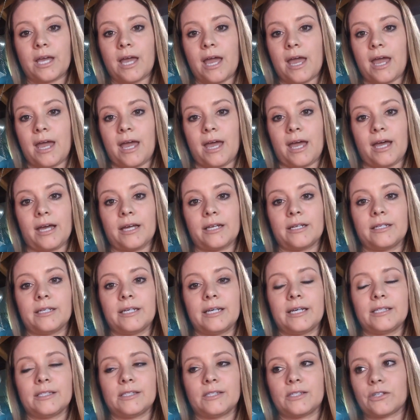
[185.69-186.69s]
and
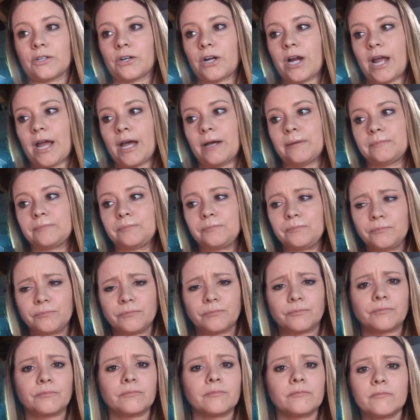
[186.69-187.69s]
Instagram,
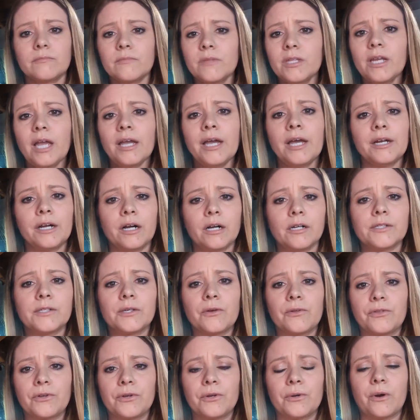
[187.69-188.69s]
and
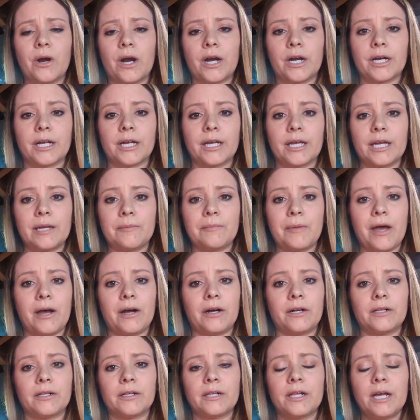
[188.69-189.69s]
also through our
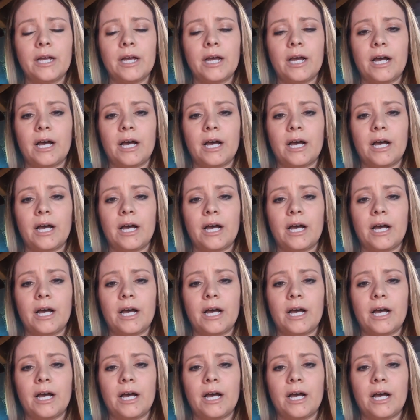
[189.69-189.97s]
email.